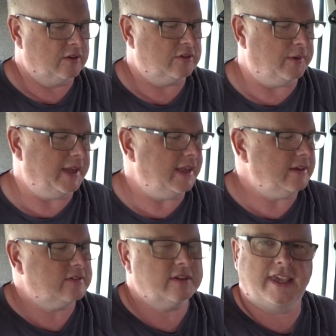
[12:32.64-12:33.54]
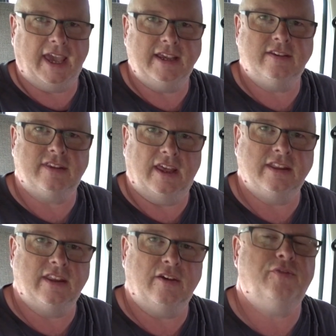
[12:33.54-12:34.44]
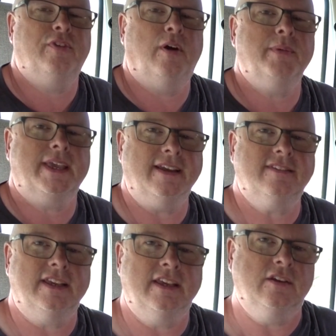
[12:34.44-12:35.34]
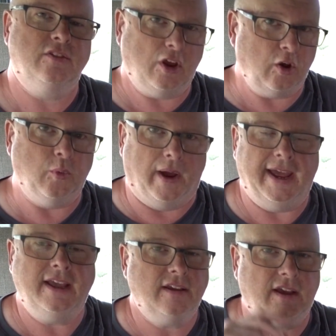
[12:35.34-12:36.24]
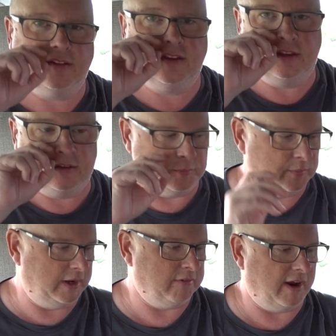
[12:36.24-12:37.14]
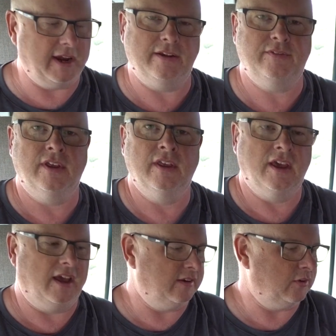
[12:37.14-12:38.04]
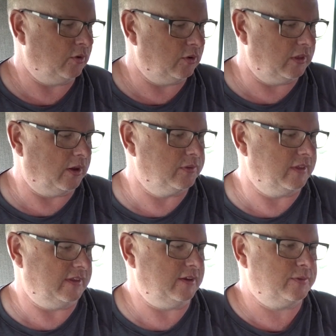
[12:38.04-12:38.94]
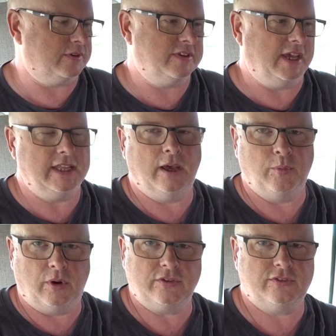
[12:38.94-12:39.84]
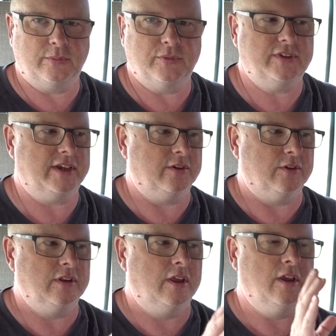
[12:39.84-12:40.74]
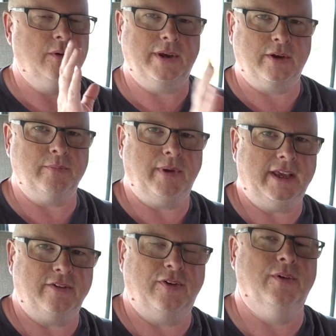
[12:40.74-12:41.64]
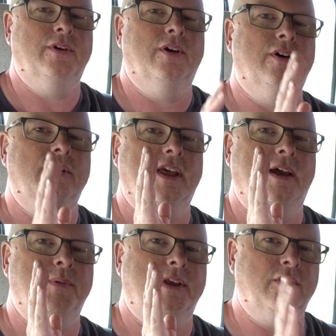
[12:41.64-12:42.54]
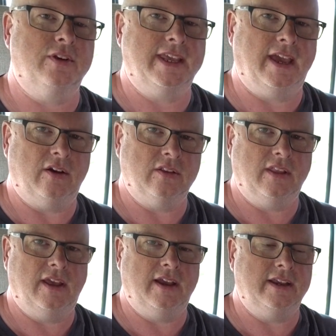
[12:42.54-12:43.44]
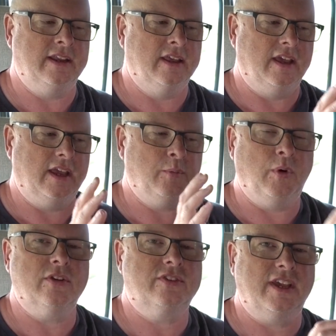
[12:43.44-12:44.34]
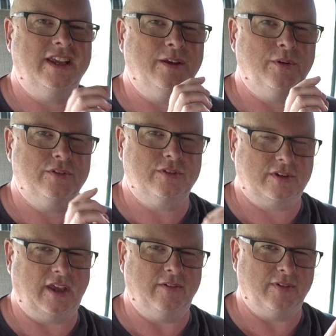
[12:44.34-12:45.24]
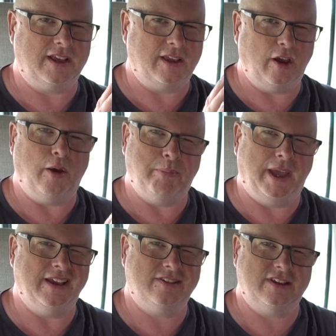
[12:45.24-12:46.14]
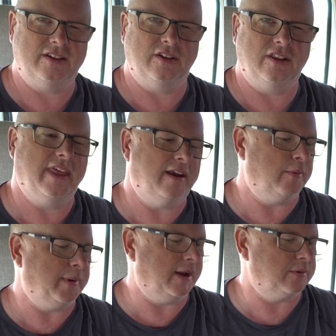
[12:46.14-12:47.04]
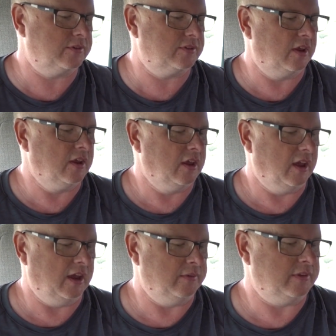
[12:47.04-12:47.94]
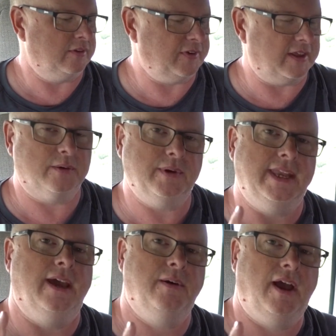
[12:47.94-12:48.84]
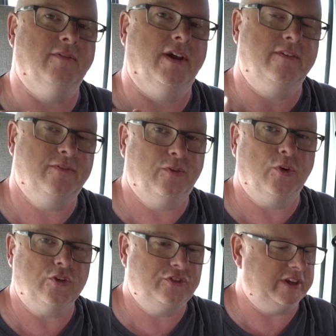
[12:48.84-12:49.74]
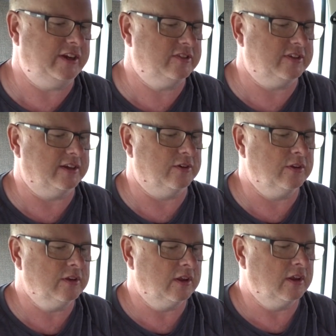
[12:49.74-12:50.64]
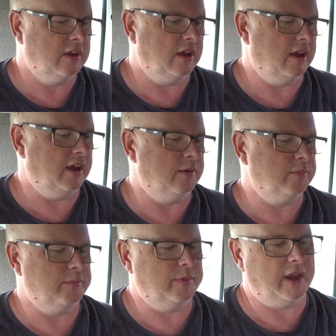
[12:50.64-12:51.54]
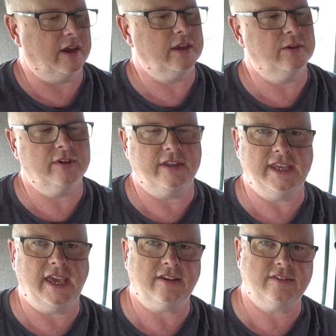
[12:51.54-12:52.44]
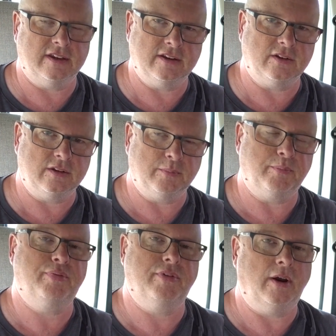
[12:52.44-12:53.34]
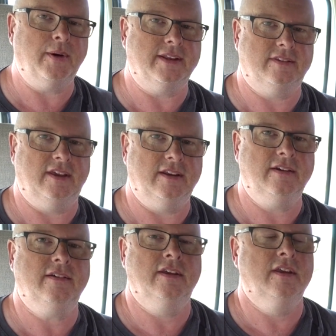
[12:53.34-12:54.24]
So it is case then that from getting nowhere, as in we arrived, and although that this was saying there was some signal, we couldn't make a phone call and we couldn't get online. It was saying there was kind of like a bare signal thereabouts. The fact that we now have a 4G signal, we are using the external Pro antenna,